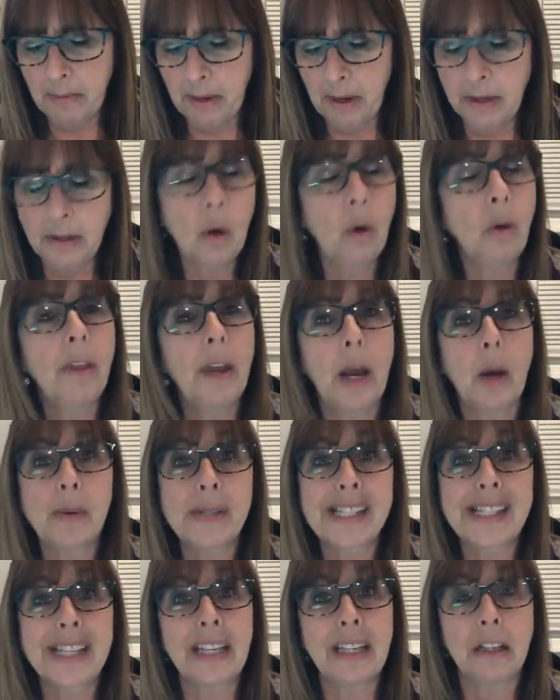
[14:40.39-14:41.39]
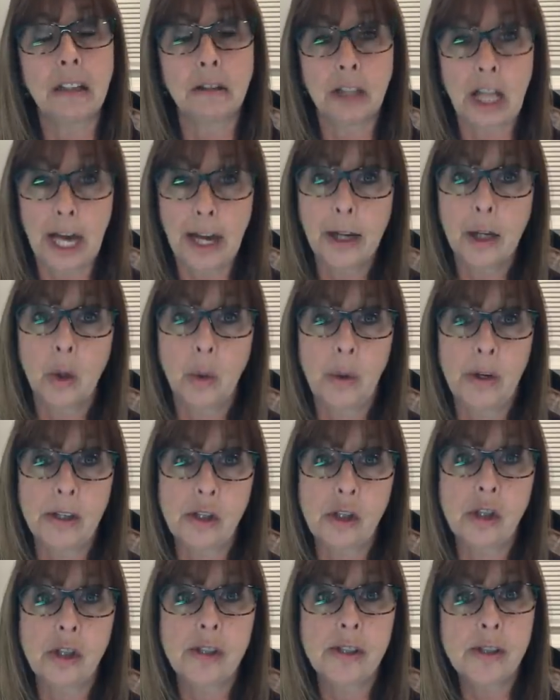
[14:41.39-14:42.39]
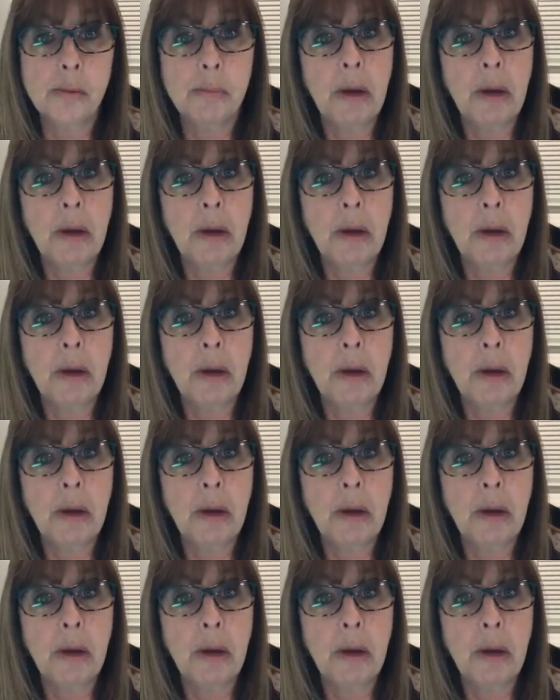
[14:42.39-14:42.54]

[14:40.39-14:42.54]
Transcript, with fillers: But I know that I was getting a lot of questions